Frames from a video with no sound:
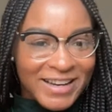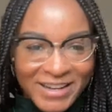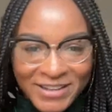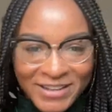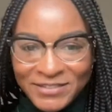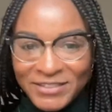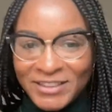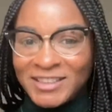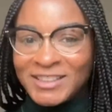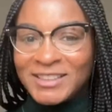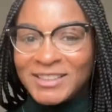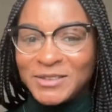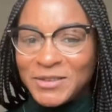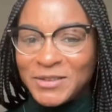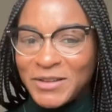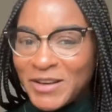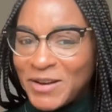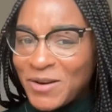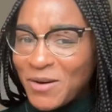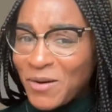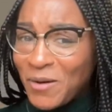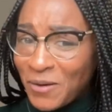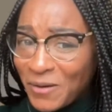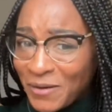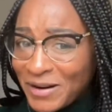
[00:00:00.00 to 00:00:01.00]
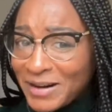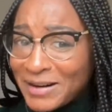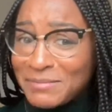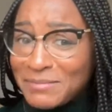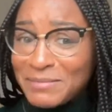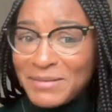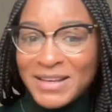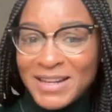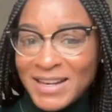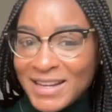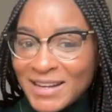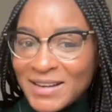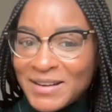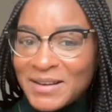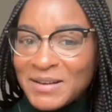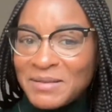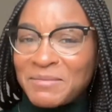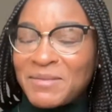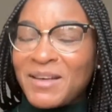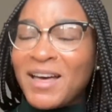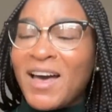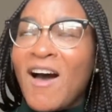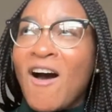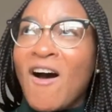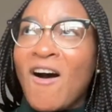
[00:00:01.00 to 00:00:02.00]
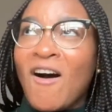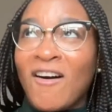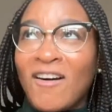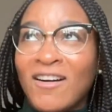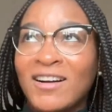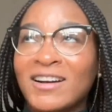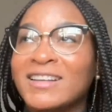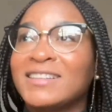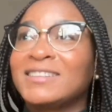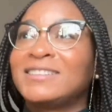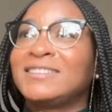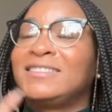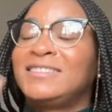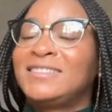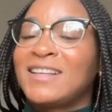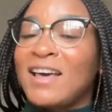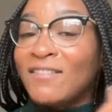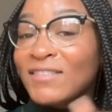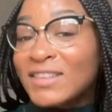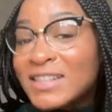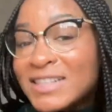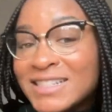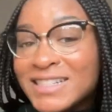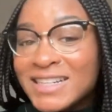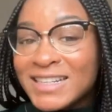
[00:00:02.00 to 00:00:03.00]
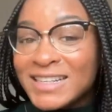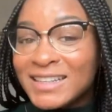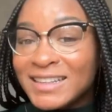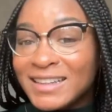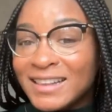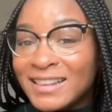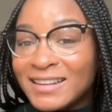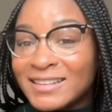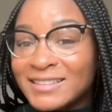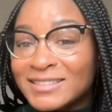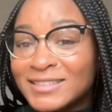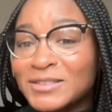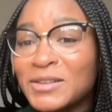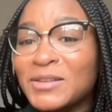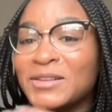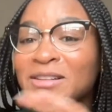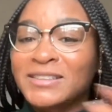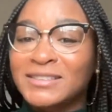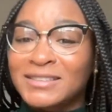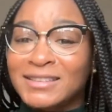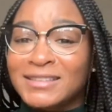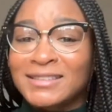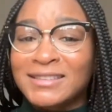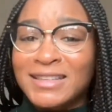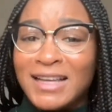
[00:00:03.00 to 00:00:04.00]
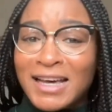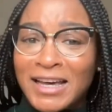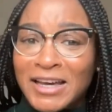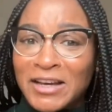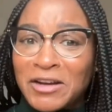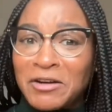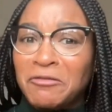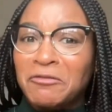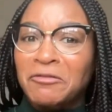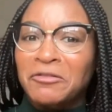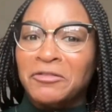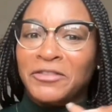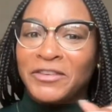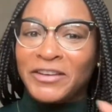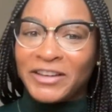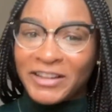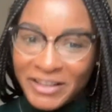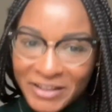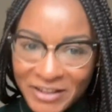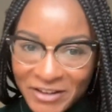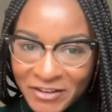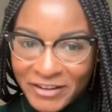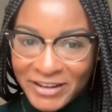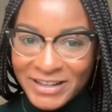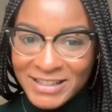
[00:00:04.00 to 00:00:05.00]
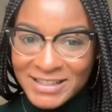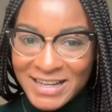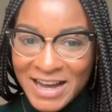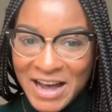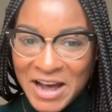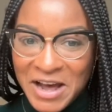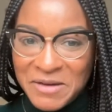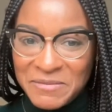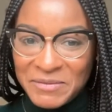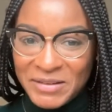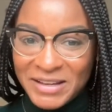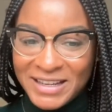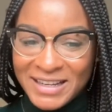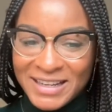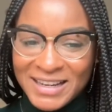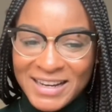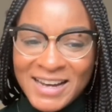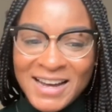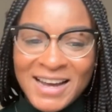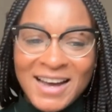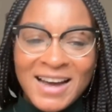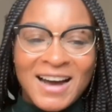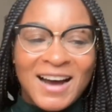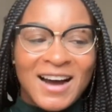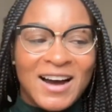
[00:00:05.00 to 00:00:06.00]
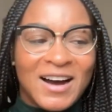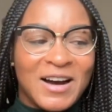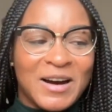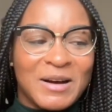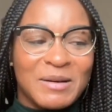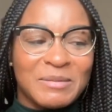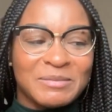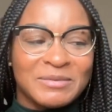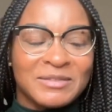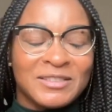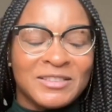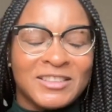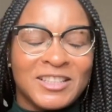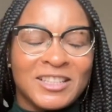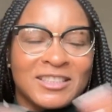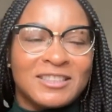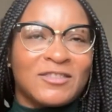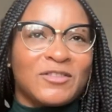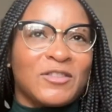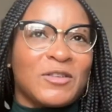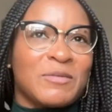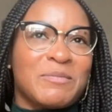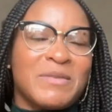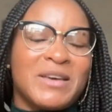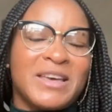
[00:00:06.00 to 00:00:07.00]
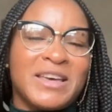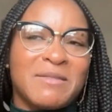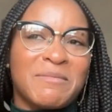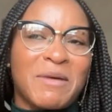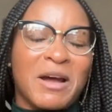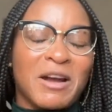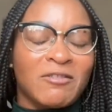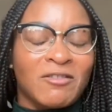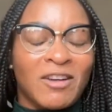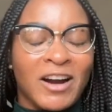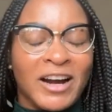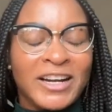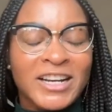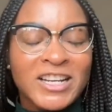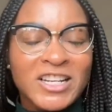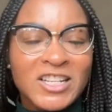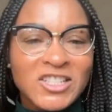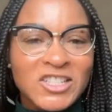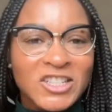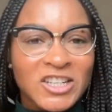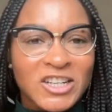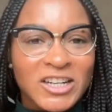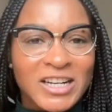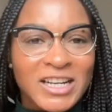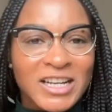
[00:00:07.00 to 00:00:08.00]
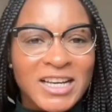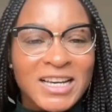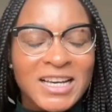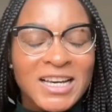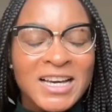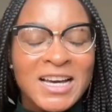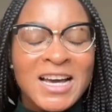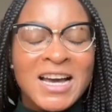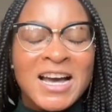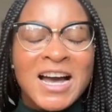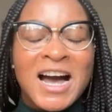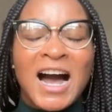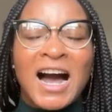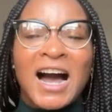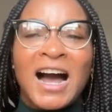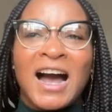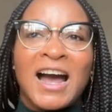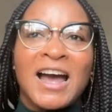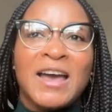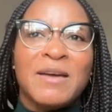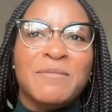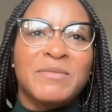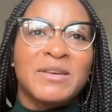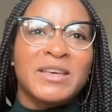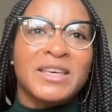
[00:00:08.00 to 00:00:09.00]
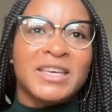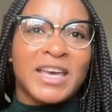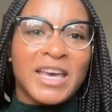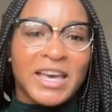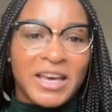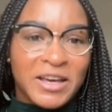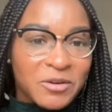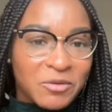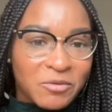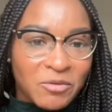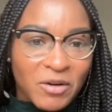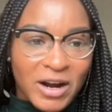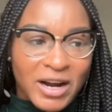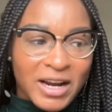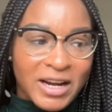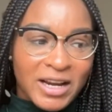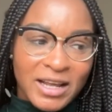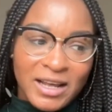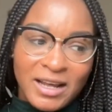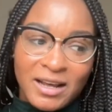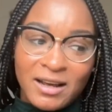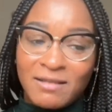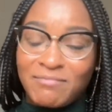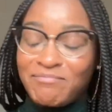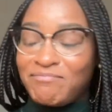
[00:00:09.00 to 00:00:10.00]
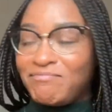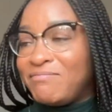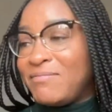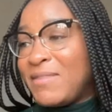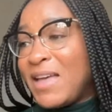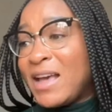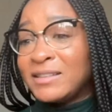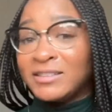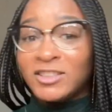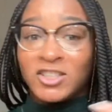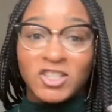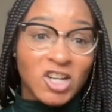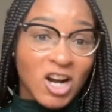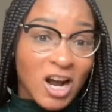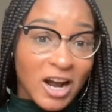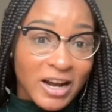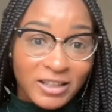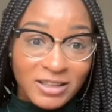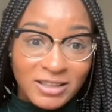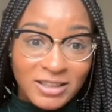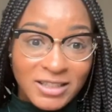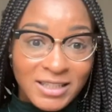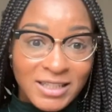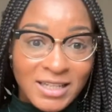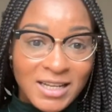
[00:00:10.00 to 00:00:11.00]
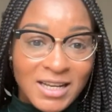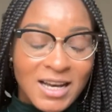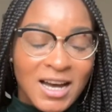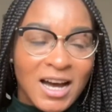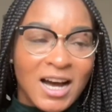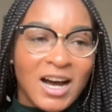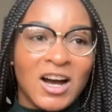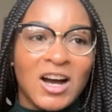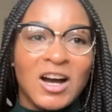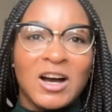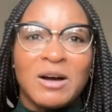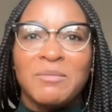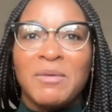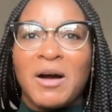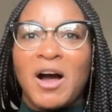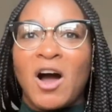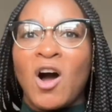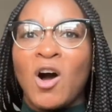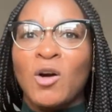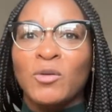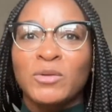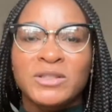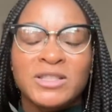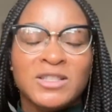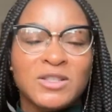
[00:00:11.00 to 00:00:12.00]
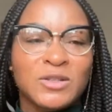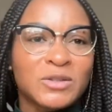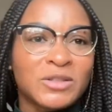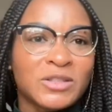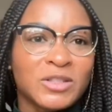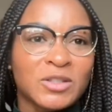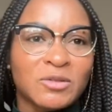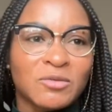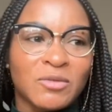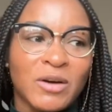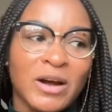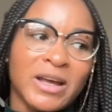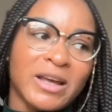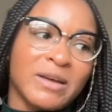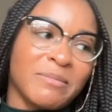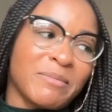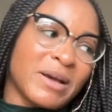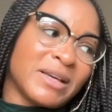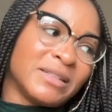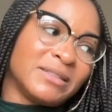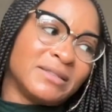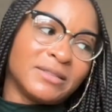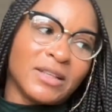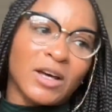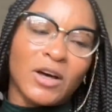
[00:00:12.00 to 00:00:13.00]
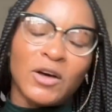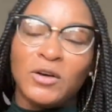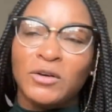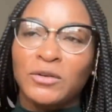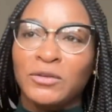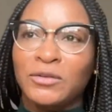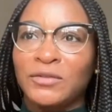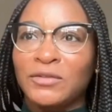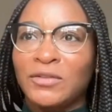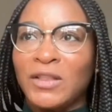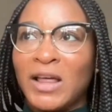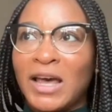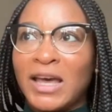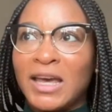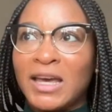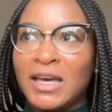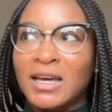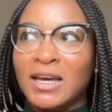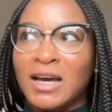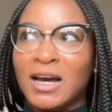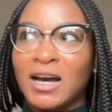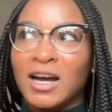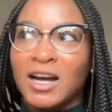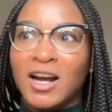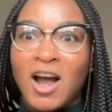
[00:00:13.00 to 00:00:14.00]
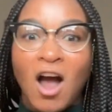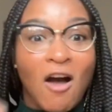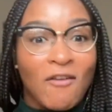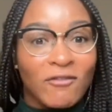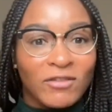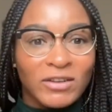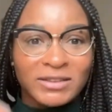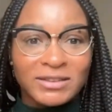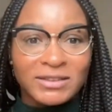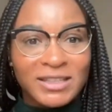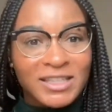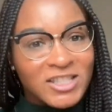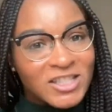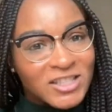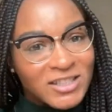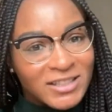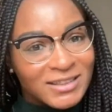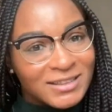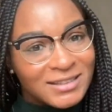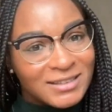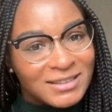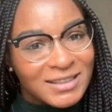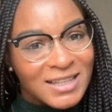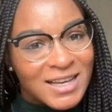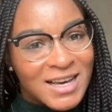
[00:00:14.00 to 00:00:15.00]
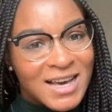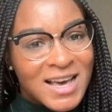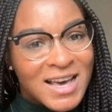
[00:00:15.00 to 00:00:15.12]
anniversary on Medium August 17th. So this is like really great timing, just for me and my writing journey. I began writing as a child. Always used to write myself like conversations.